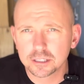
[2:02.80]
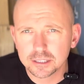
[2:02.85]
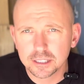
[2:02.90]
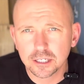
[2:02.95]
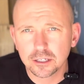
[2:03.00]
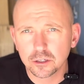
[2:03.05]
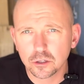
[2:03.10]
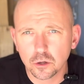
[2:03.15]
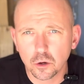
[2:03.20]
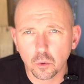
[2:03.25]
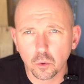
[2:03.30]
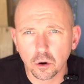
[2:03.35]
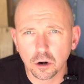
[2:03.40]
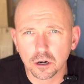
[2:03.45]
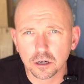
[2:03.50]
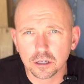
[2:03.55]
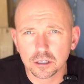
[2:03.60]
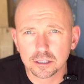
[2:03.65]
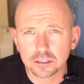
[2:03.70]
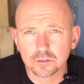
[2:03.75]
continue to
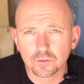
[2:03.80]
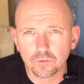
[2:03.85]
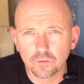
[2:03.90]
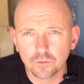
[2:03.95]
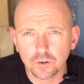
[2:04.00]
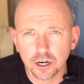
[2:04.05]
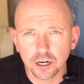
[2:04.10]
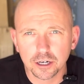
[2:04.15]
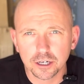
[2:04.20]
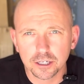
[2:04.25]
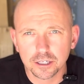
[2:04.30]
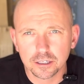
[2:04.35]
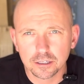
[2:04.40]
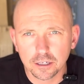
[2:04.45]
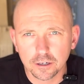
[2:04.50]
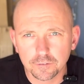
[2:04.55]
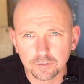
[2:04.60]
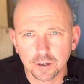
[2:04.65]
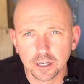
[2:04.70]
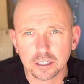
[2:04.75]
work. It's
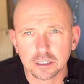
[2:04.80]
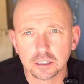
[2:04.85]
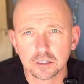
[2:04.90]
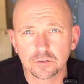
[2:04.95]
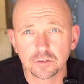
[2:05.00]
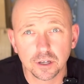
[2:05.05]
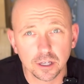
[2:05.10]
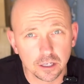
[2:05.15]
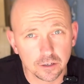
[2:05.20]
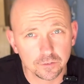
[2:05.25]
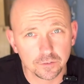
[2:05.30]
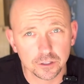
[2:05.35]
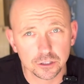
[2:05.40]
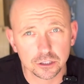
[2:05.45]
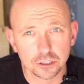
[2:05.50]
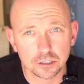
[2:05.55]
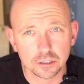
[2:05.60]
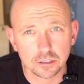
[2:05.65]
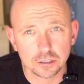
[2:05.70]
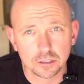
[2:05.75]
very effective and
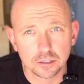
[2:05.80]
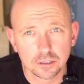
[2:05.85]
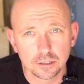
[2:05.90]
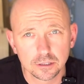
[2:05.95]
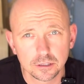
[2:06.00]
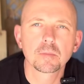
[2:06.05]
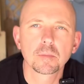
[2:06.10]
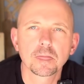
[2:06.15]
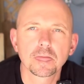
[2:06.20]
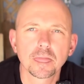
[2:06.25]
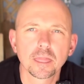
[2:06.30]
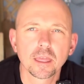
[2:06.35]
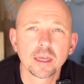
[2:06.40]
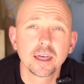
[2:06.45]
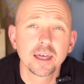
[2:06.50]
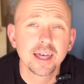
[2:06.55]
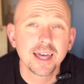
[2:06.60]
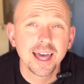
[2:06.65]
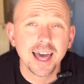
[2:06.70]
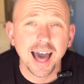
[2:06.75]
efficient.
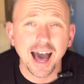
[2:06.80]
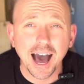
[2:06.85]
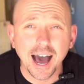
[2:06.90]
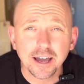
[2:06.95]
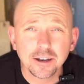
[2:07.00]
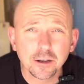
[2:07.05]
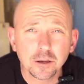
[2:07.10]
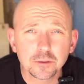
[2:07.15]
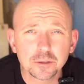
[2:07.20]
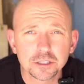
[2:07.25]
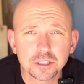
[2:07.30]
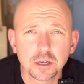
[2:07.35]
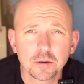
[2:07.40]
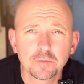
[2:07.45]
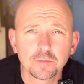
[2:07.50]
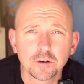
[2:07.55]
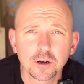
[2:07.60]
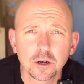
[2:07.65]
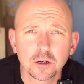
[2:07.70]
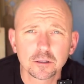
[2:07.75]
I know
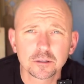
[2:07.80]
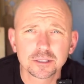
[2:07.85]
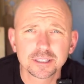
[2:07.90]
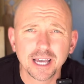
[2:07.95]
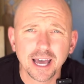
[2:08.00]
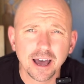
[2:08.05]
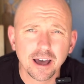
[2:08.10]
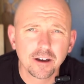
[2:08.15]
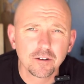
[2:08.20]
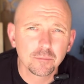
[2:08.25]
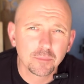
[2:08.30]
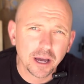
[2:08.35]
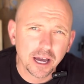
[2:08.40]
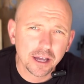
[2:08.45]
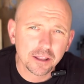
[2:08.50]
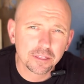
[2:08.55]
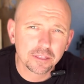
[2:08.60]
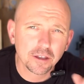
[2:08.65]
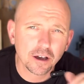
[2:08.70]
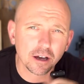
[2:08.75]
some folks have
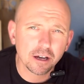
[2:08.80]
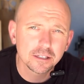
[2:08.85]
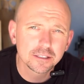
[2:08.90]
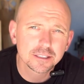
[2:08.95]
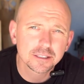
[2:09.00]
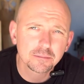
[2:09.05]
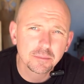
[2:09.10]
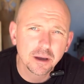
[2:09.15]
bad thoughts